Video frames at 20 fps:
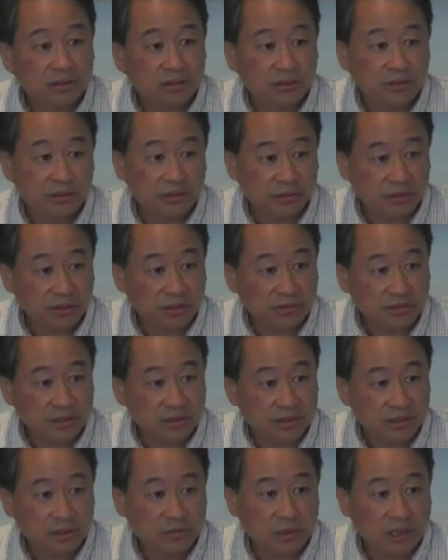to the
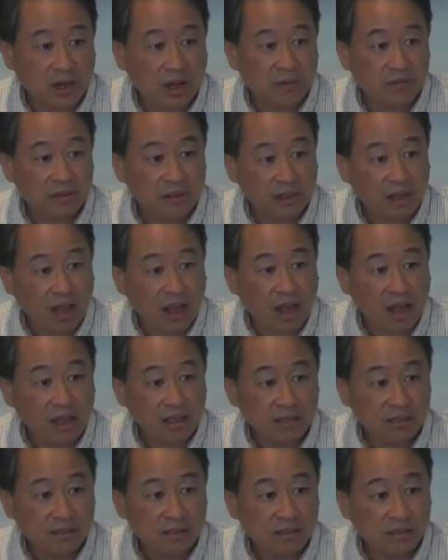service to recover the
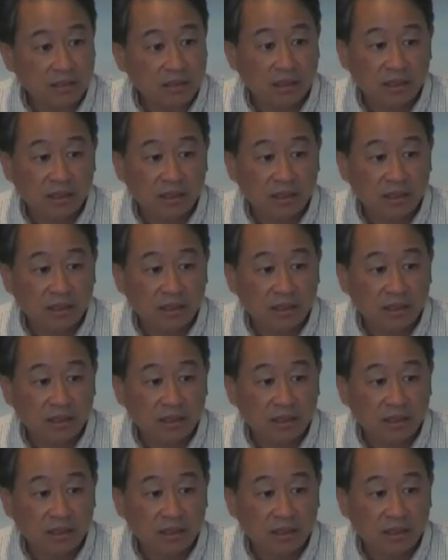costs.